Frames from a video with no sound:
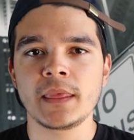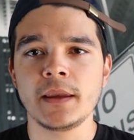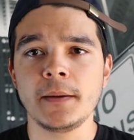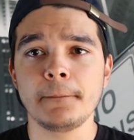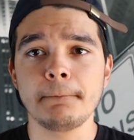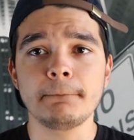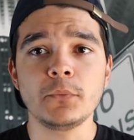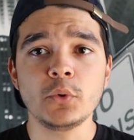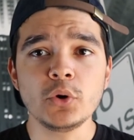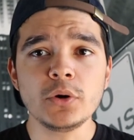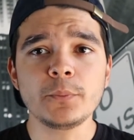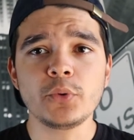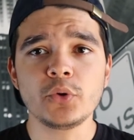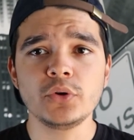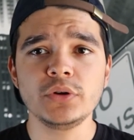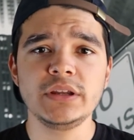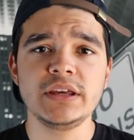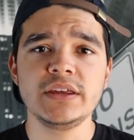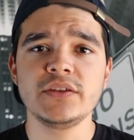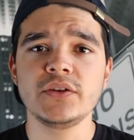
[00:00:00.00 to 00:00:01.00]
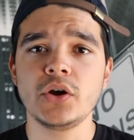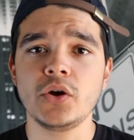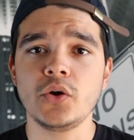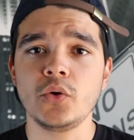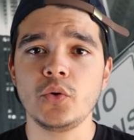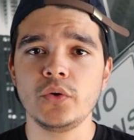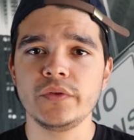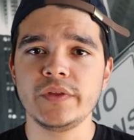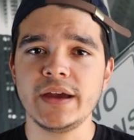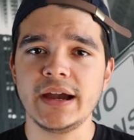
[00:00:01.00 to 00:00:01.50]
More importantly
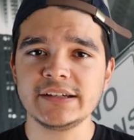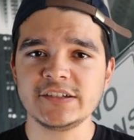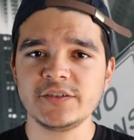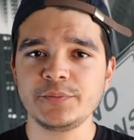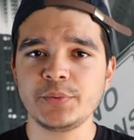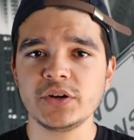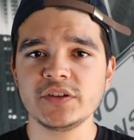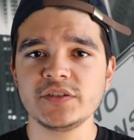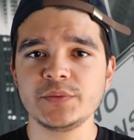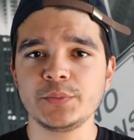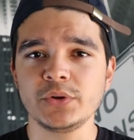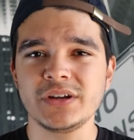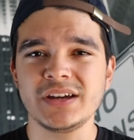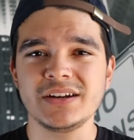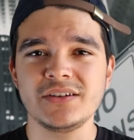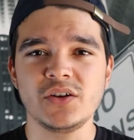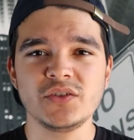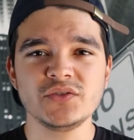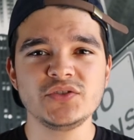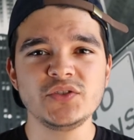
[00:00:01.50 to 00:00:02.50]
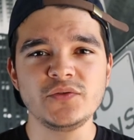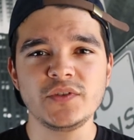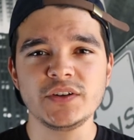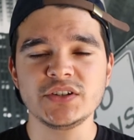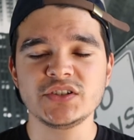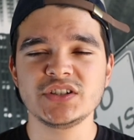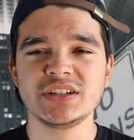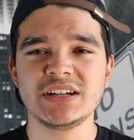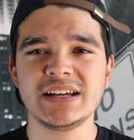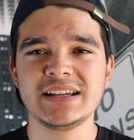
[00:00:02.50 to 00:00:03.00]
though, the active participle can also
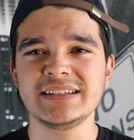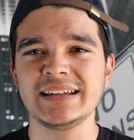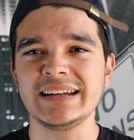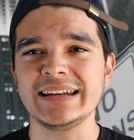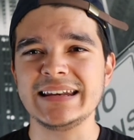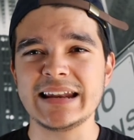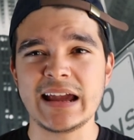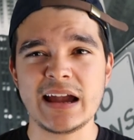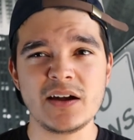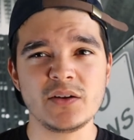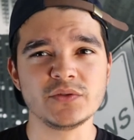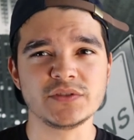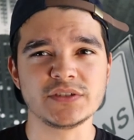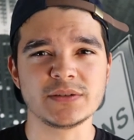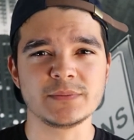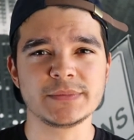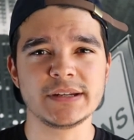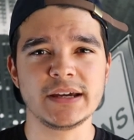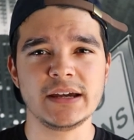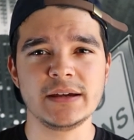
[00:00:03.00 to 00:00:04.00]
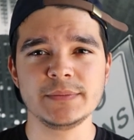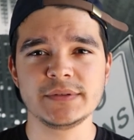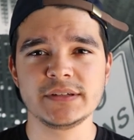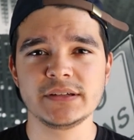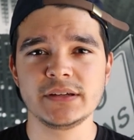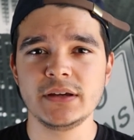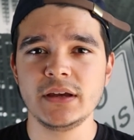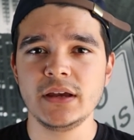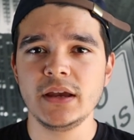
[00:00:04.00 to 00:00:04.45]
function as a noun sometimes.